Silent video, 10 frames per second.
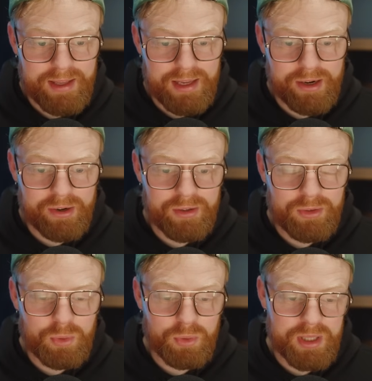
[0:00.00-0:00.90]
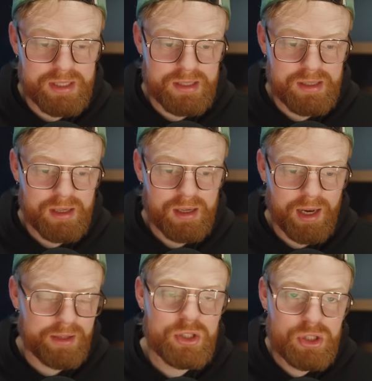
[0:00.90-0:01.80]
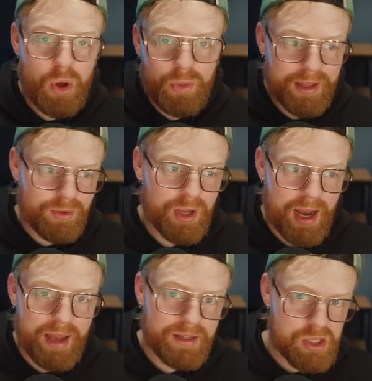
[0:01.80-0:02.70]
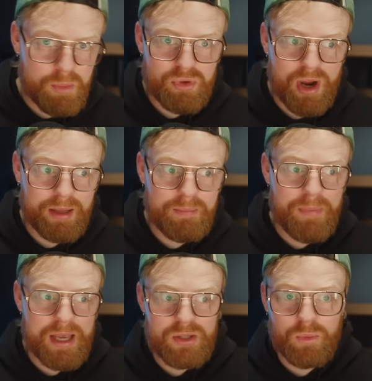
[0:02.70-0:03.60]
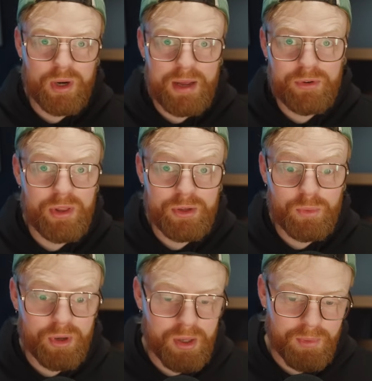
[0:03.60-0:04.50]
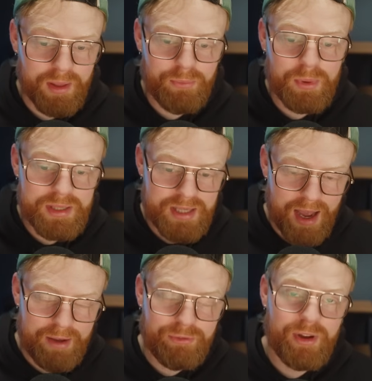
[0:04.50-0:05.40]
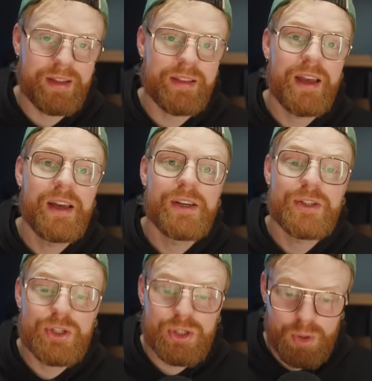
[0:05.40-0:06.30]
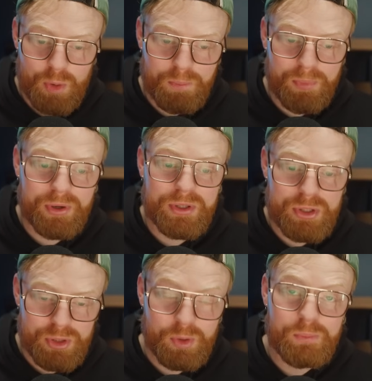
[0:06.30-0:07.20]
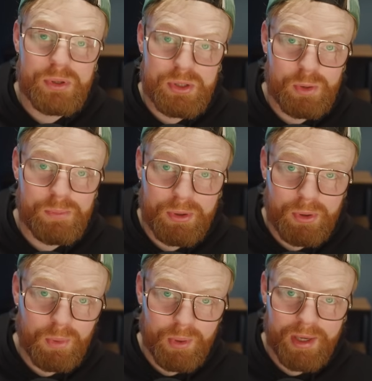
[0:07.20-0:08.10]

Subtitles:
here to this Like, just know that you can add and subtract based on whatever that you're working with, which I find super, super, super cool.